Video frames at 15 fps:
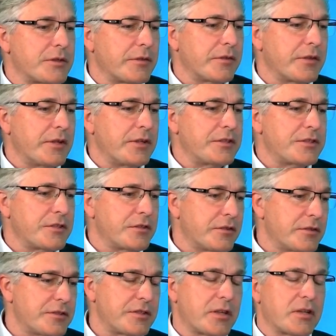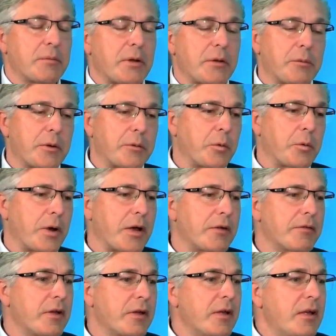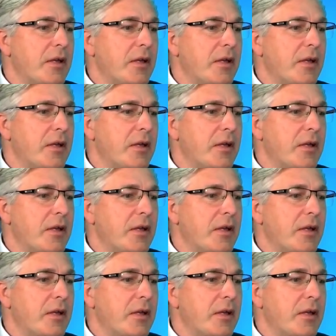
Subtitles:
in each segment that we have.